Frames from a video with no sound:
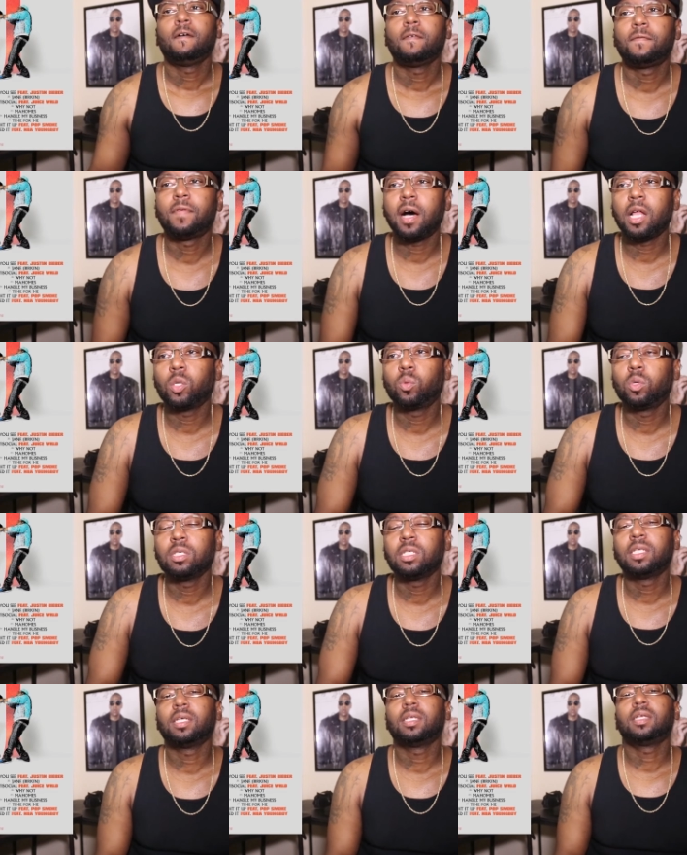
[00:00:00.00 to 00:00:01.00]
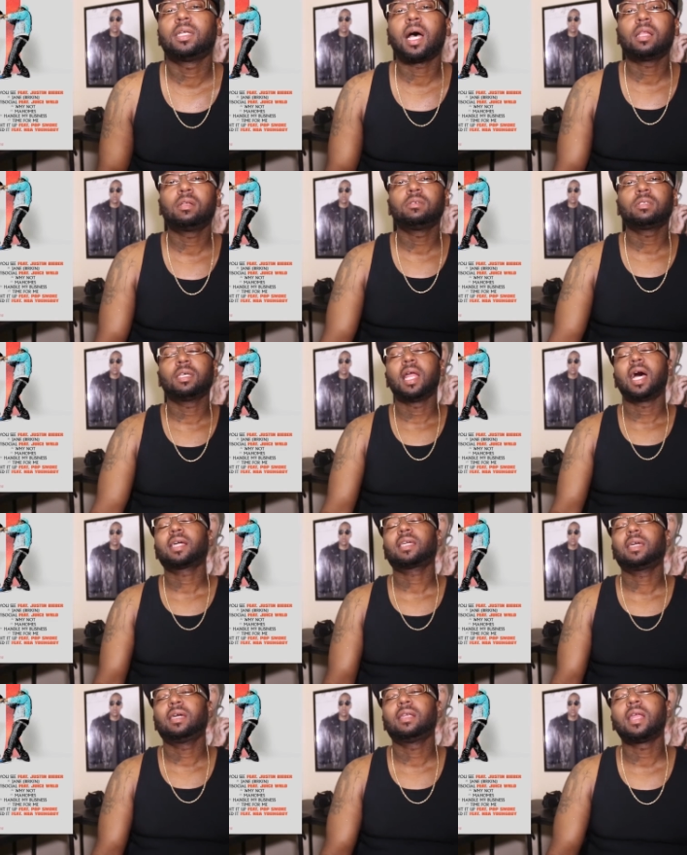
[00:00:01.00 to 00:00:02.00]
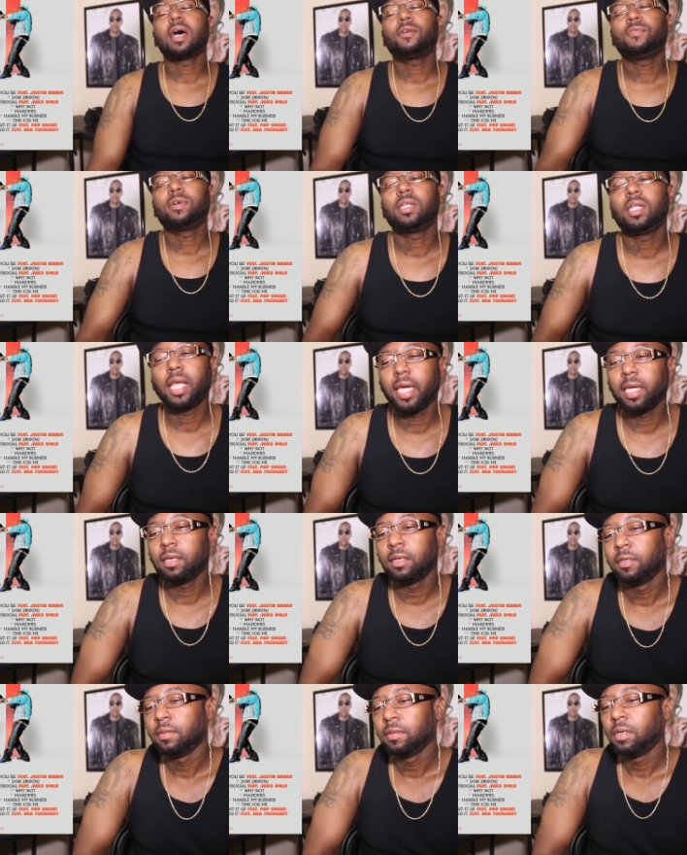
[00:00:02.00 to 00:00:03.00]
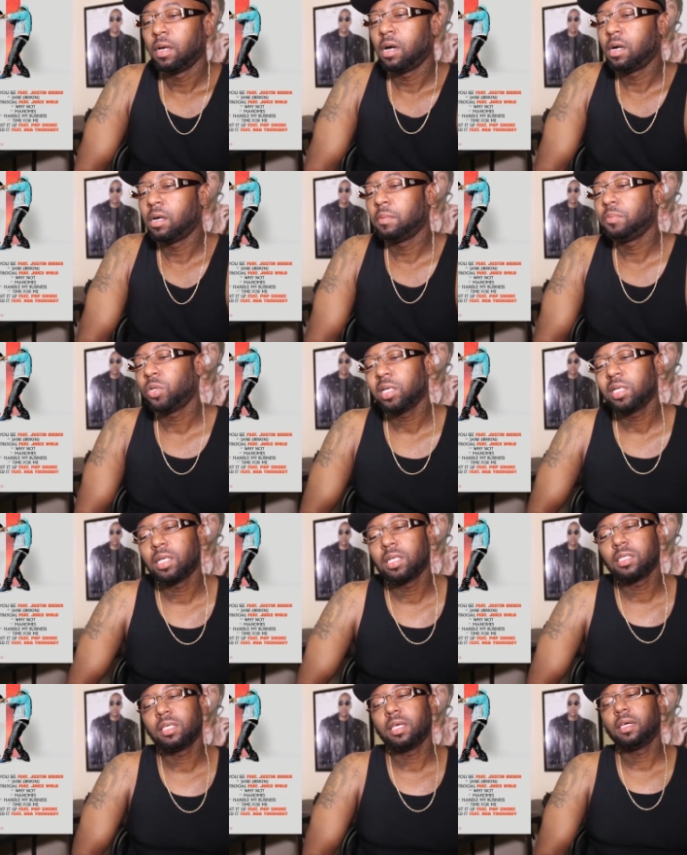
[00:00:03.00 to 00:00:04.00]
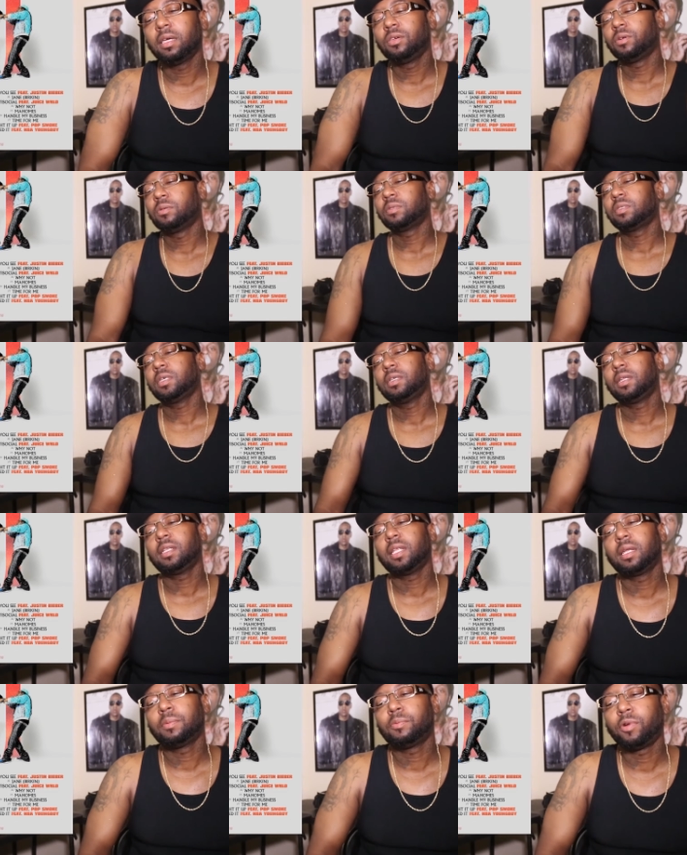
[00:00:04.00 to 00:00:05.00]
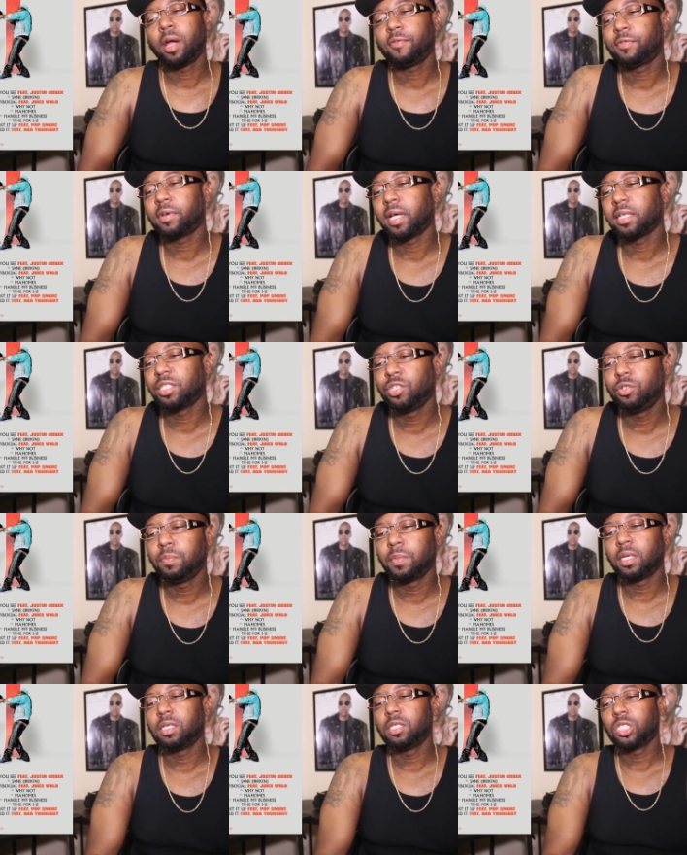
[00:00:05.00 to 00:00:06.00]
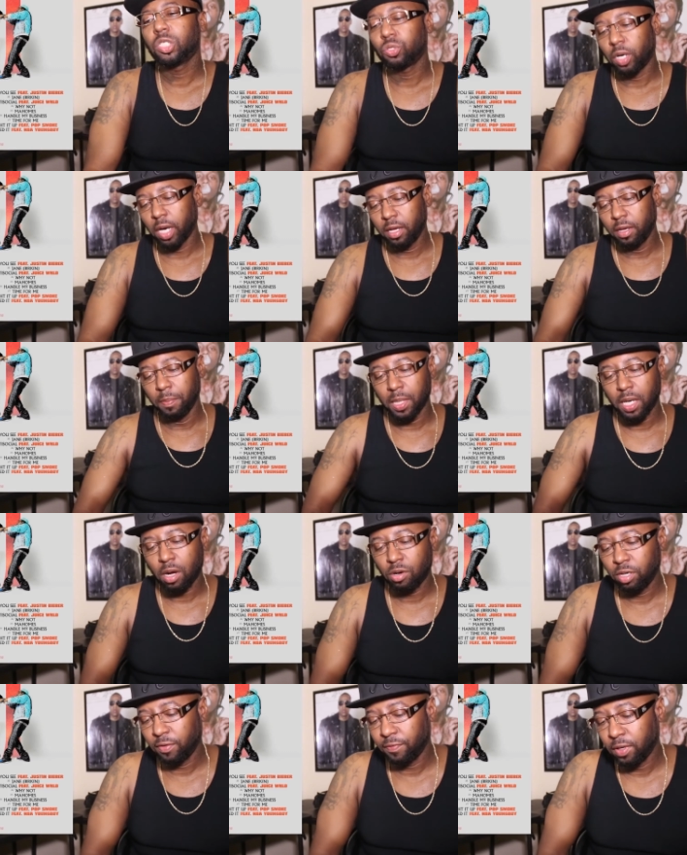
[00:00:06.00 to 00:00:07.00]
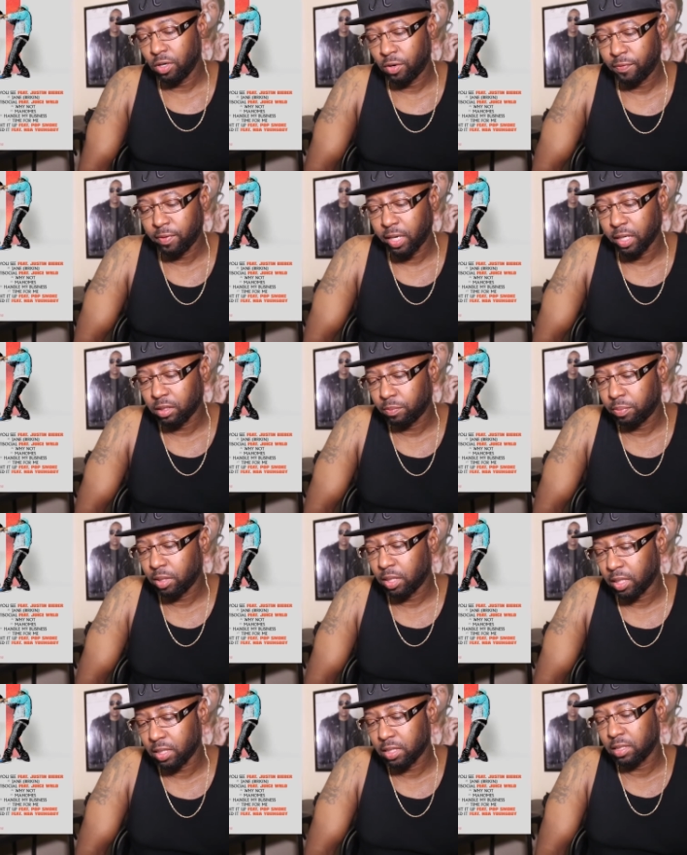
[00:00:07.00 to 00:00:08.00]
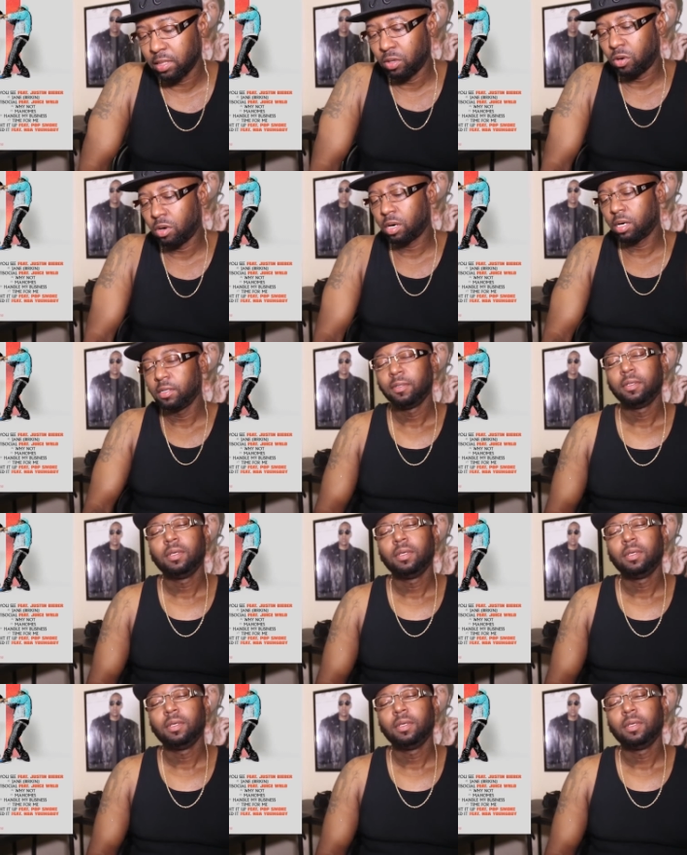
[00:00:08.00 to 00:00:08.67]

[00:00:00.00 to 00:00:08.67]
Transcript: followers than dollars, and I cannot relate. Um, Drake did his thing, you know what I'm saying? They let him rap for like two minutes straight, but I don't even know if I like the production or